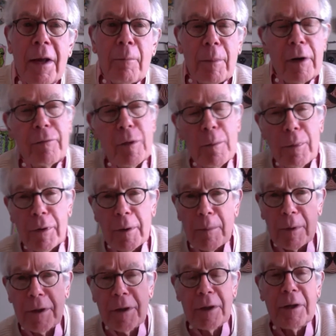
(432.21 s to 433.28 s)
But if you put up
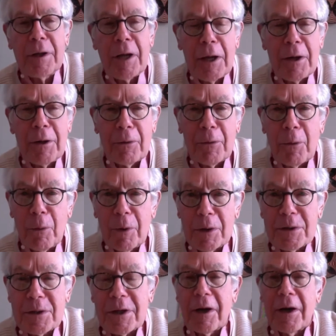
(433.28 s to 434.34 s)
a Kincaid on the one
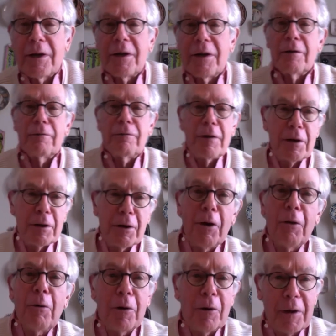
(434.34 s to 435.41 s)
side and a Van
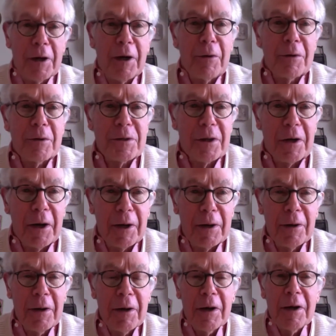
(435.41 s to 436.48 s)
Gogh on the other side,
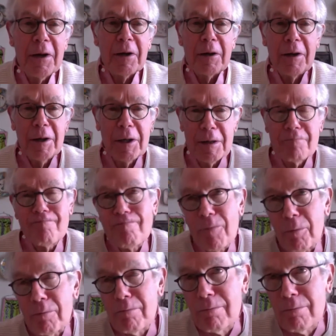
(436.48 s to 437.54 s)

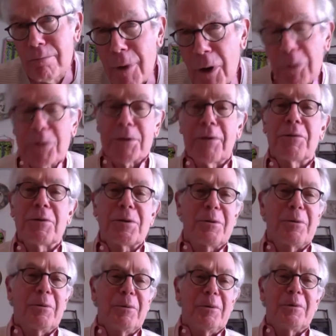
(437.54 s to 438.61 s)
most of the
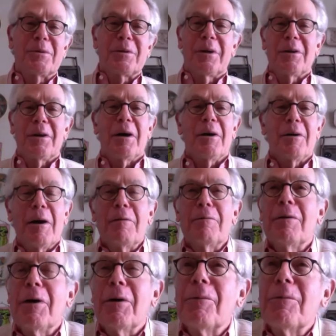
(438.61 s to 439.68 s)
students, I found